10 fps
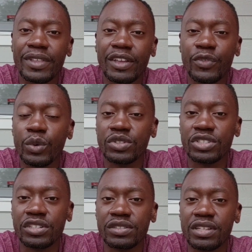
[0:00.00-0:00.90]
If you were
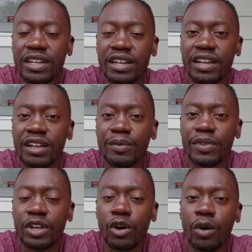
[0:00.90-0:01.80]
to take a
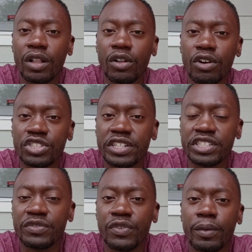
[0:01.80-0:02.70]
larger
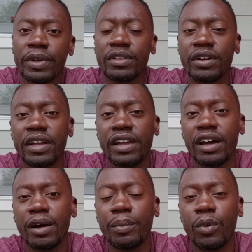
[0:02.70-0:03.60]
engine from either
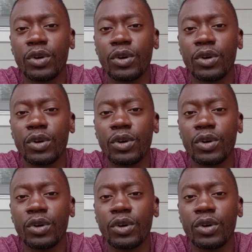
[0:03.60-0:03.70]
a